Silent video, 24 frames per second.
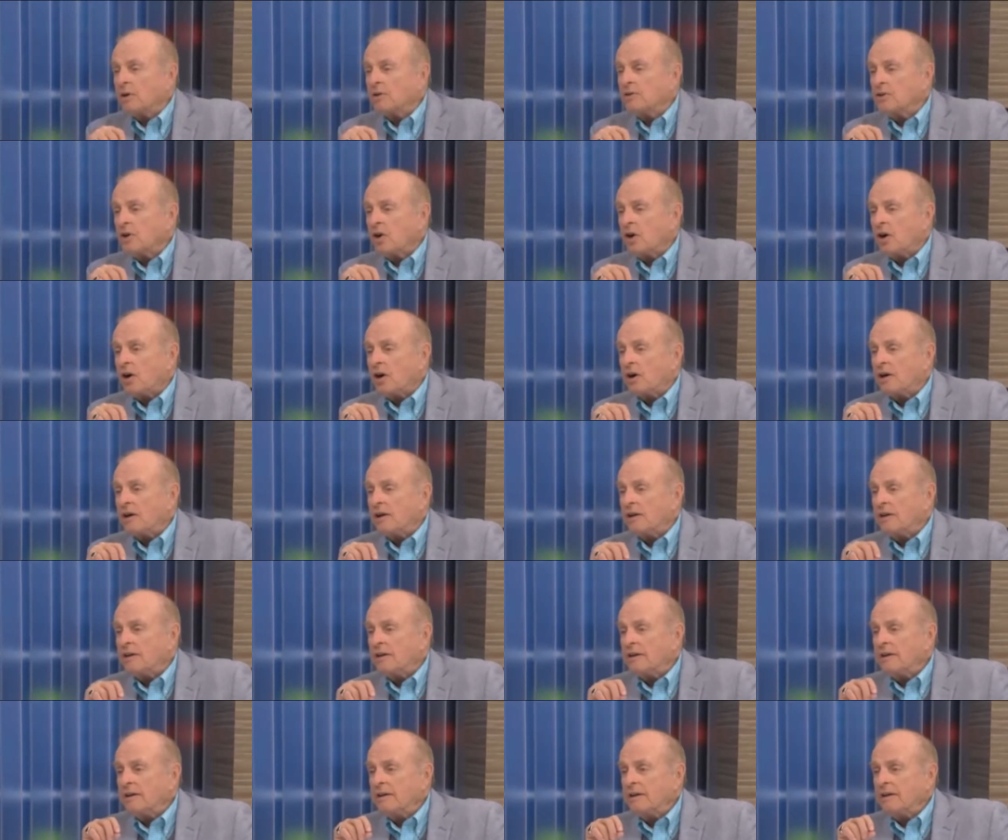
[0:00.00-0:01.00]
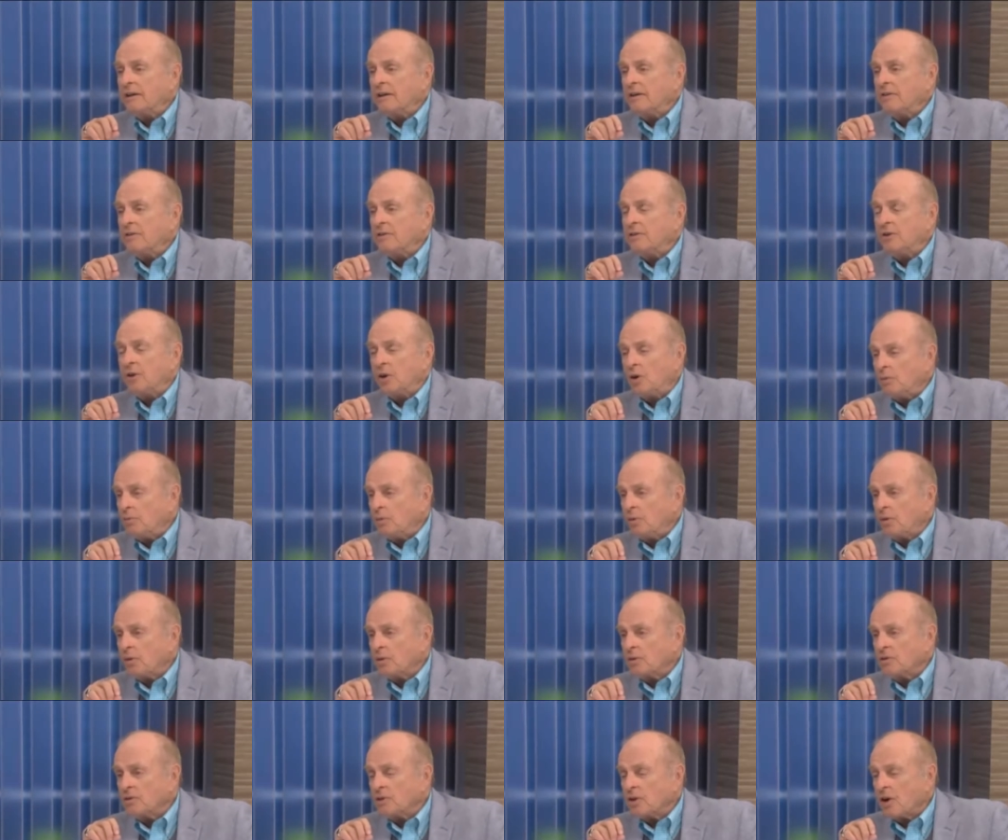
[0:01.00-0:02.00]
talk, no
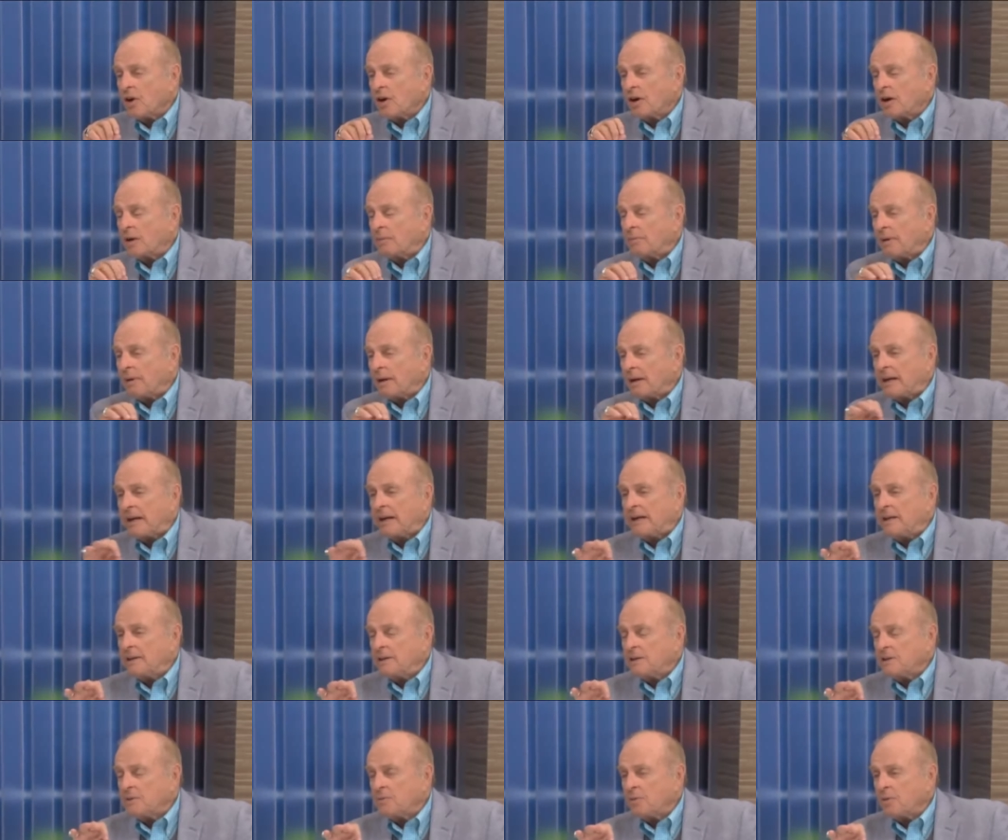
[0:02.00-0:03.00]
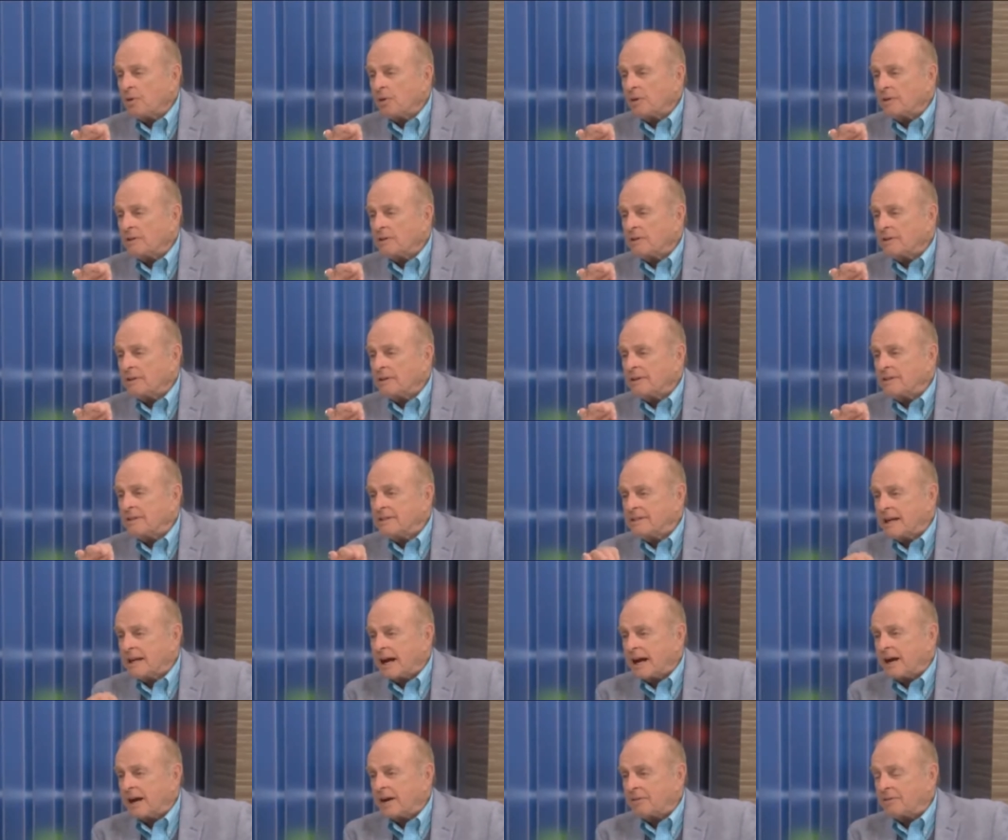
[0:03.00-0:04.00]
more talk about any sport in
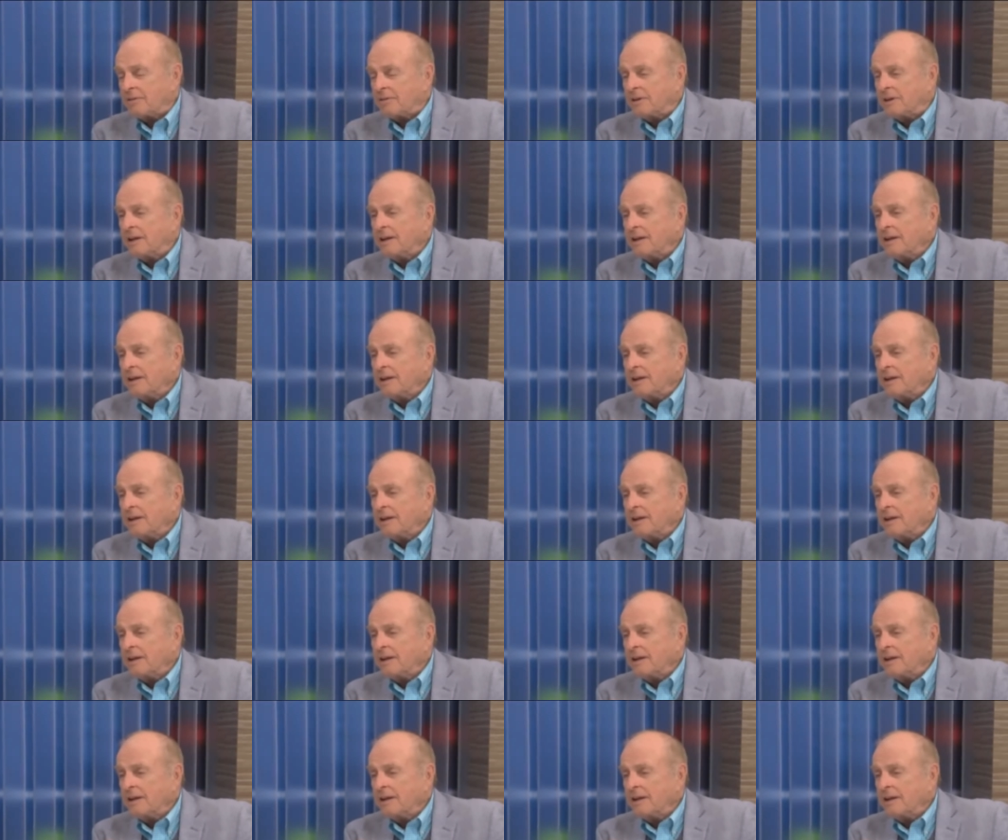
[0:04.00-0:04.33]
town